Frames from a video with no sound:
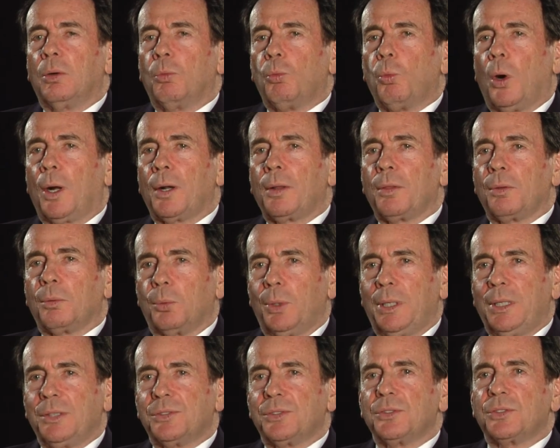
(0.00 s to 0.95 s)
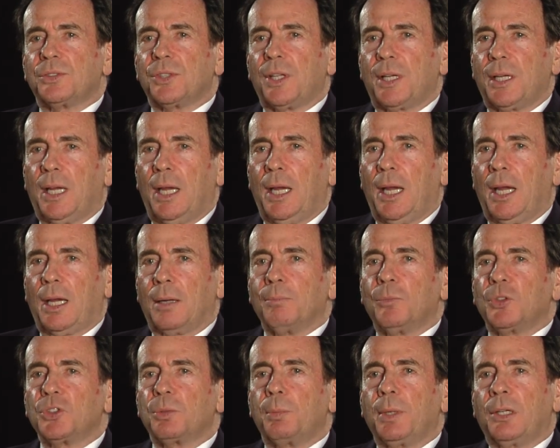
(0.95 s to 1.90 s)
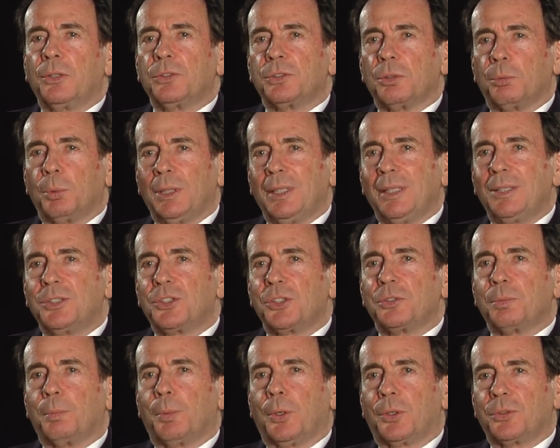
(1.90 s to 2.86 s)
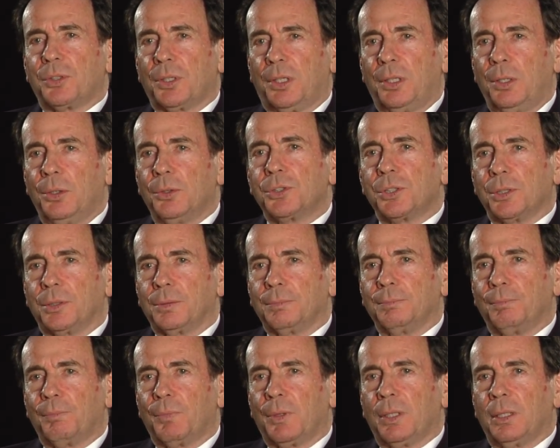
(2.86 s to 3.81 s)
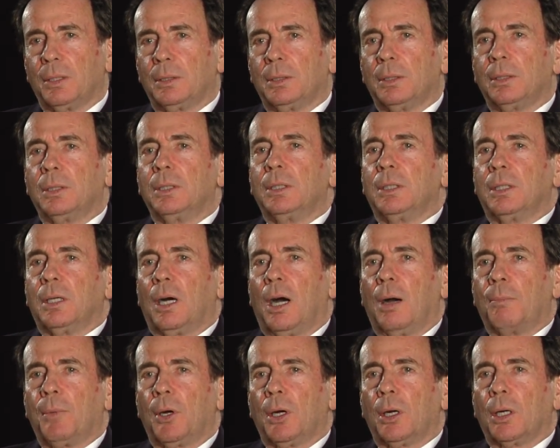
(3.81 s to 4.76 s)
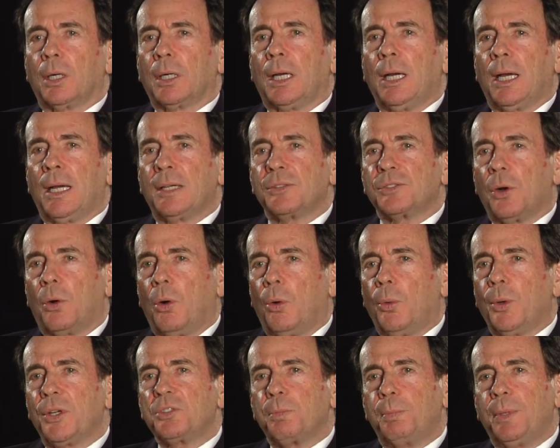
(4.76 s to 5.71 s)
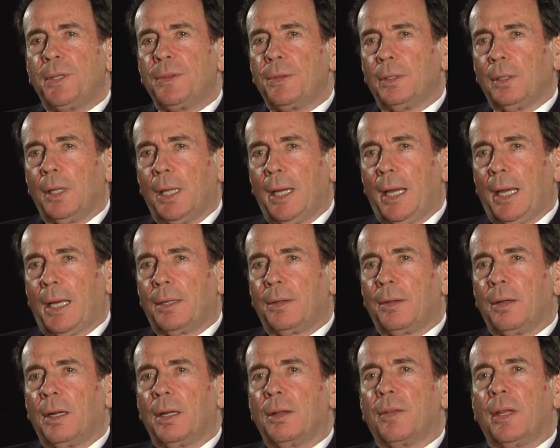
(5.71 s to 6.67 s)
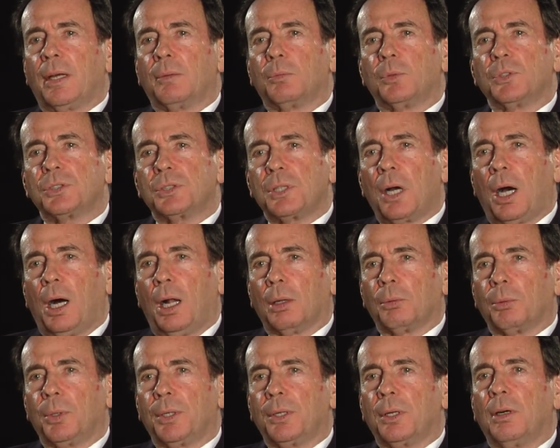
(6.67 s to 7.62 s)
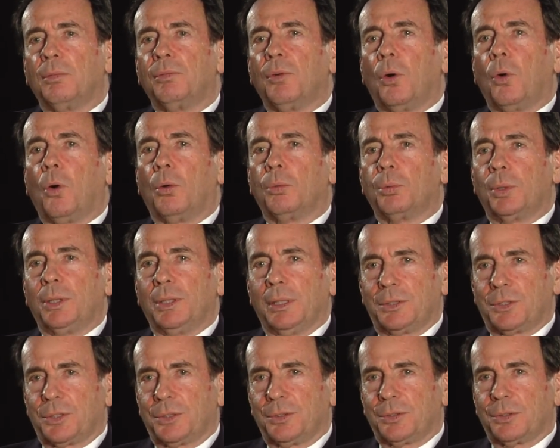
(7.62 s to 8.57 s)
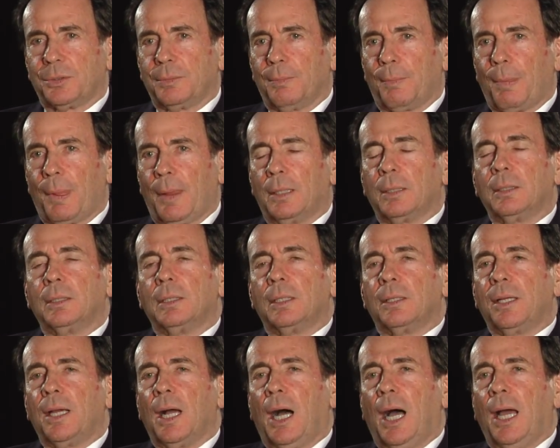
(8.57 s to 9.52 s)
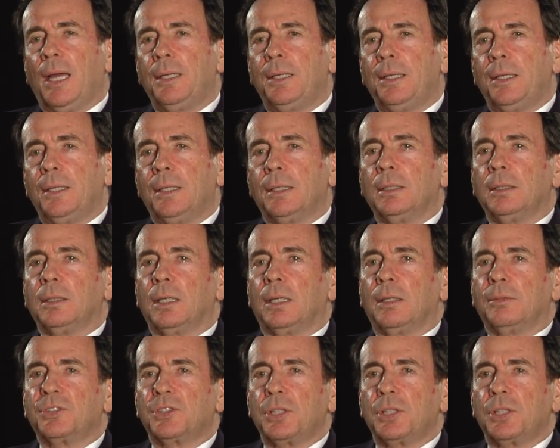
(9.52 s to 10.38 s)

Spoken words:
one of the reasons they came was because of religious persecution. America has always been the land that was tolerant of all religions. The idea of